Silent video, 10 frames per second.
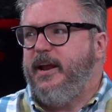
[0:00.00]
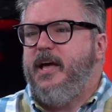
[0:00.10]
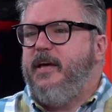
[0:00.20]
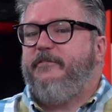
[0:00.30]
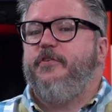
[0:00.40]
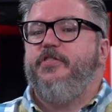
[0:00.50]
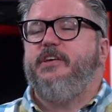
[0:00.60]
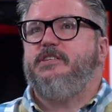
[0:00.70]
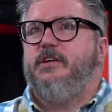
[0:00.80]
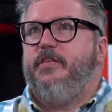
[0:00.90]
And yeah. for
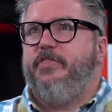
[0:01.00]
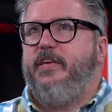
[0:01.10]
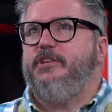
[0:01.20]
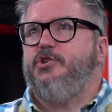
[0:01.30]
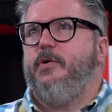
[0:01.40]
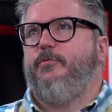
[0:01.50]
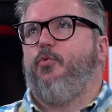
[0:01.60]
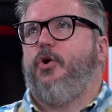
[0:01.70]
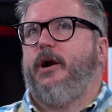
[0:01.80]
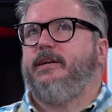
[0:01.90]
this thing to have
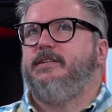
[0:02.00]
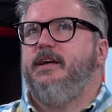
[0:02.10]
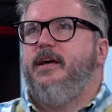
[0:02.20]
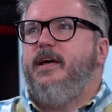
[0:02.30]
worked,